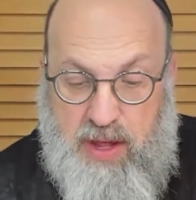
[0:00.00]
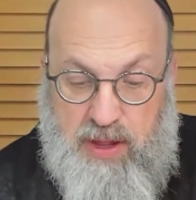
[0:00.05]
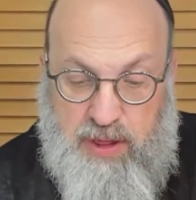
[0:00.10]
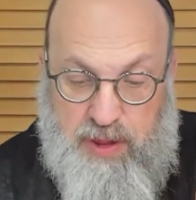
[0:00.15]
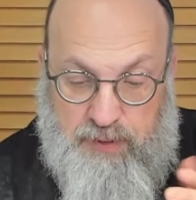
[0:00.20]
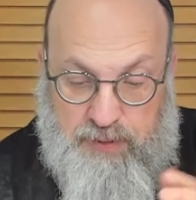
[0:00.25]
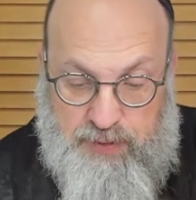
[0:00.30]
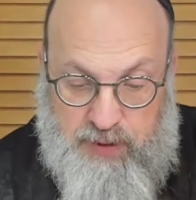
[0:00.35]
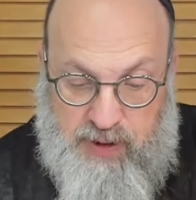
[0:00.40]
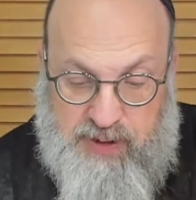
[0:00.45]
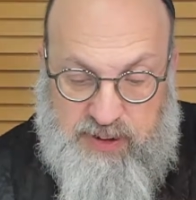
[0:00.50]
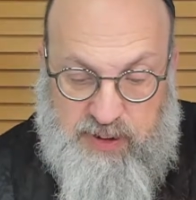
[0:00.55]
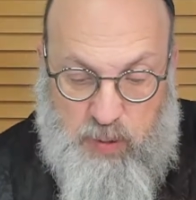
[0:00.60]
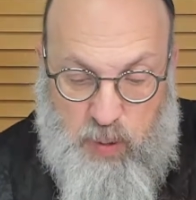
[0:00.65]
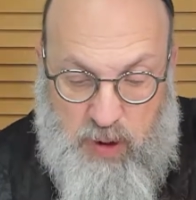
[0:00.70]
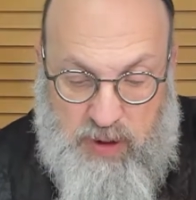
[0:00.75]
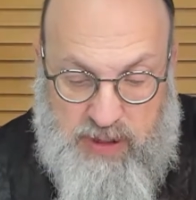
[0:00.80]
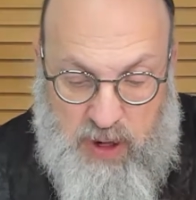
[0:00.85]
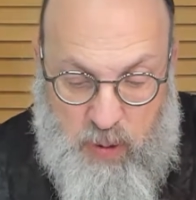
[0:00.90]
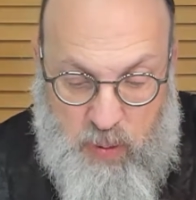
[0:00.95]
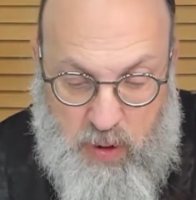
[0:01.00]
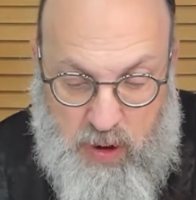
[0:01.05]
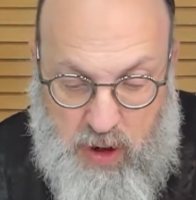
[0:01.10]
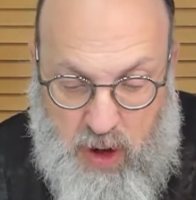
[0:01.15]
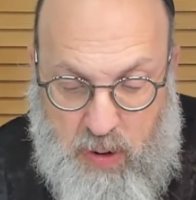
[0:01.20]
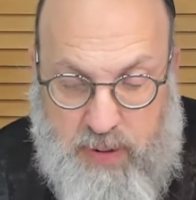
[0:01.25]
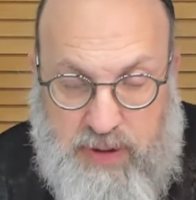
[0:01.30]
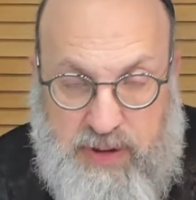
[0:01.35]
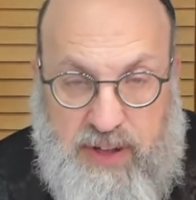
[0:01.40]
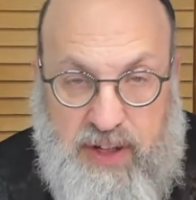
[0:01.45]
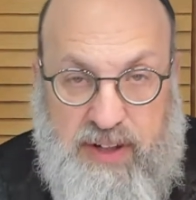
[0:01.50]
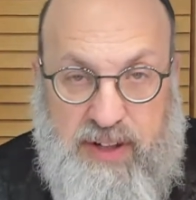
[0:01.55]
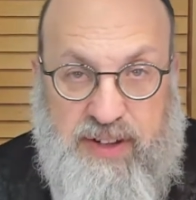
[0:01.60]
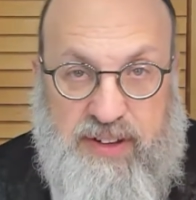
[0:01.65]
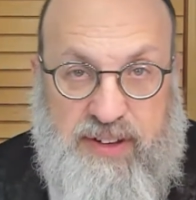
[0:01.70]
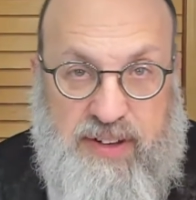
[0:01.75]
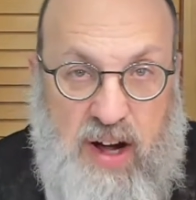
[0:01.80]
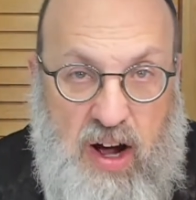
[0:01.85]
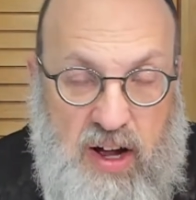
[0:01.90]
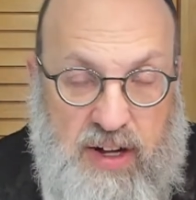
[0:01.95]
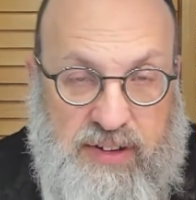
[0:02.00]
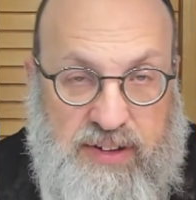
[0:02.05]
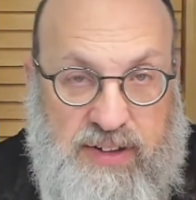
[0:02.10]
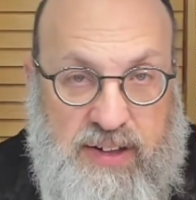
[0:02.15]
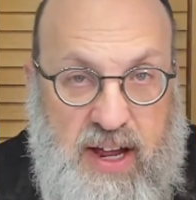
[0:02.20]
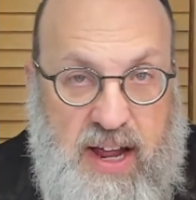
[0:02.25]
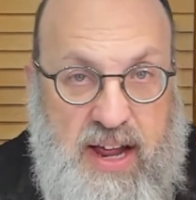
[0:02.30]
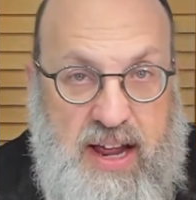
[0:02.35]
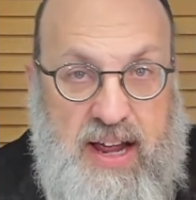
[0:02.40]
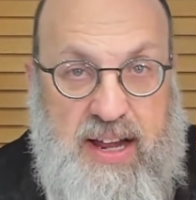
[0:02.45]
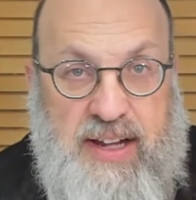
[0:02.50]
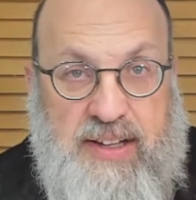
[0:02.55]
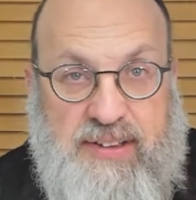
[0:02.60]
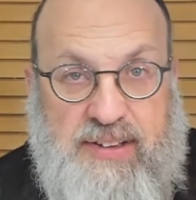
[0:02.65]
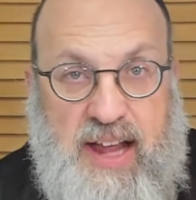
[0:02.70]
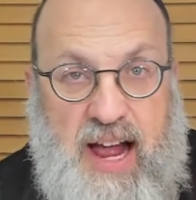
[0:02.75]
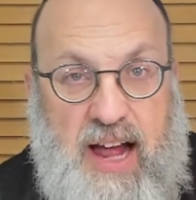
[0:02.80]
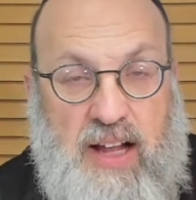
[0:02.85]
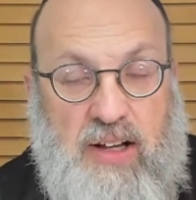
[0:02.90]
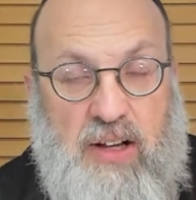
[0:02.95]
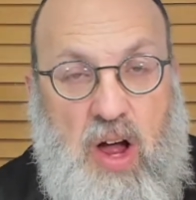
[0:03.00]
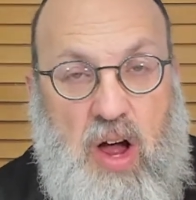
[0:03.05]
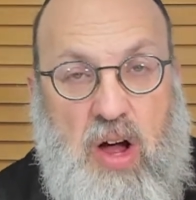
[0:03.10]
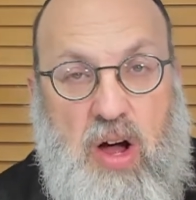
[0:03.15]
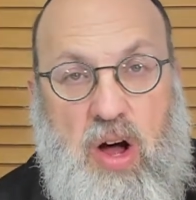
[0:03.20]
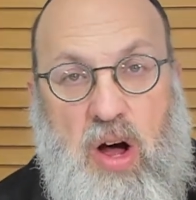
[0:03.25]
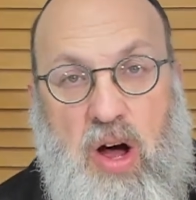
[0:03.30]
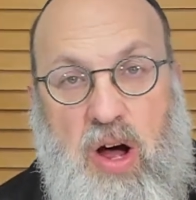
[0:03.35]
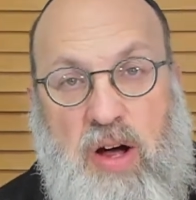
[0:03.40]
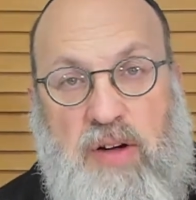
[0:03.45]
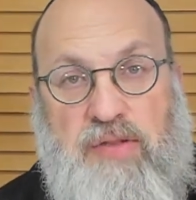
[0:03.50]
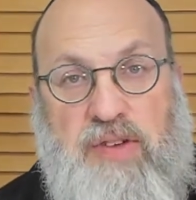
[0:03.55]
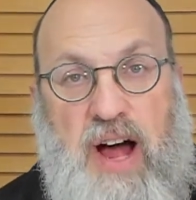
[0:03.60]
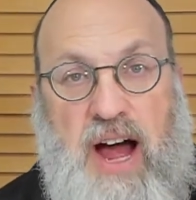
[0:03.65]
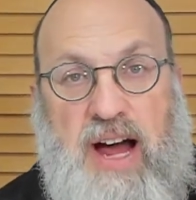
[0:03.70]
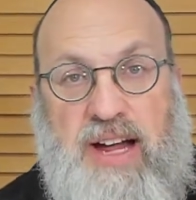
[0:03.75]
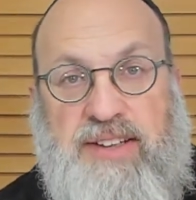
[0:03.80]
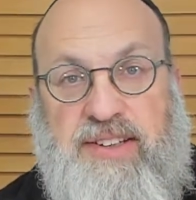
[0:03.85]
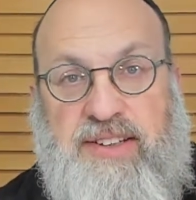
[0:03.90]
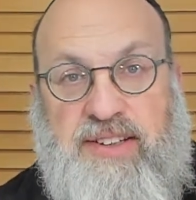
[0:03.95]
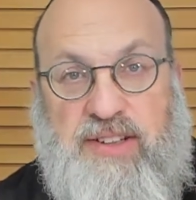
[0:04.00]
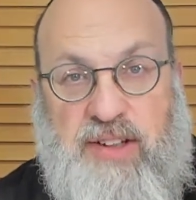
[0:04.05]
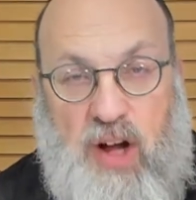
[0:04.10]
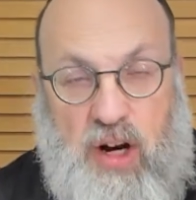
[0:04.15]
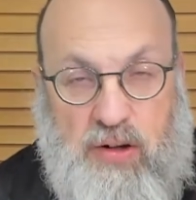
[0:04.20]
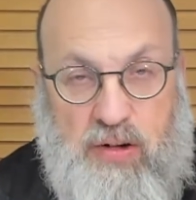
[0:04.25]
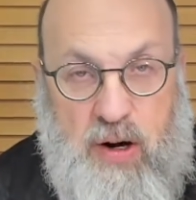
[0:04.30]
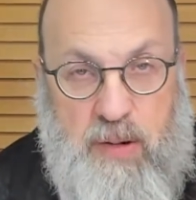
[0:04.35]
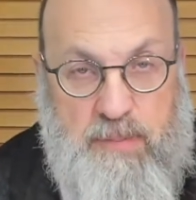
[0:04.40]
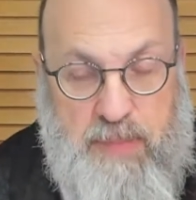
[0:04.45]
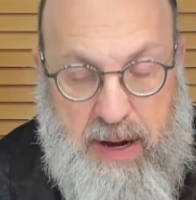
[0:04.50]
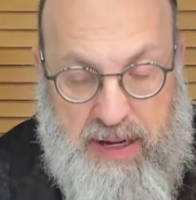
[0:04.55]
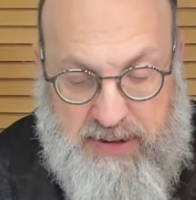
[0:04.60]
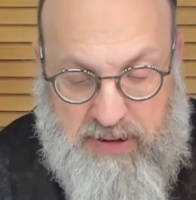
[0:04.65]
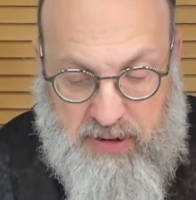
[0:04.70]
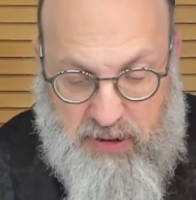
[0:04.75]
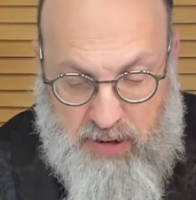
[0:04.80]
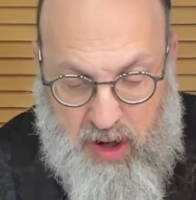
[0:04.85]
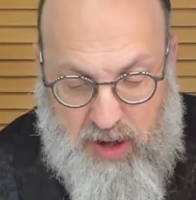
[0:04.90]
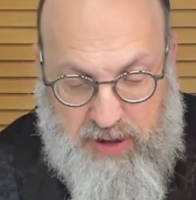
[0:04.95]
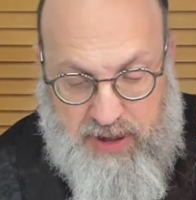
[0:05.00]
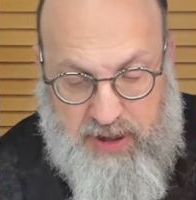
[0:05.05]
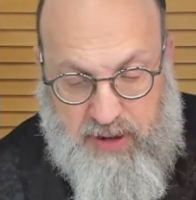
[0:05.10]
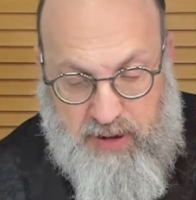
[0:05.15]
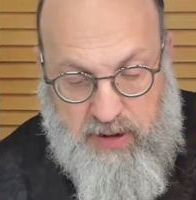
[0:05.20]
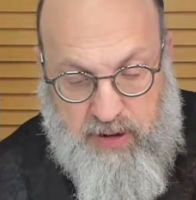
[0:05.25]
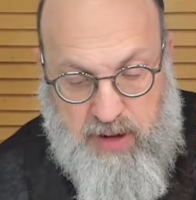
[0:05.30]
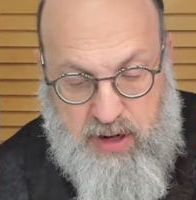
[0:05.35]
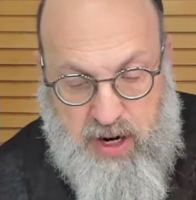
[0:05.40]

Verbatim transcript: The first one that we're going to discuss is the halacha of Asara Batlonin.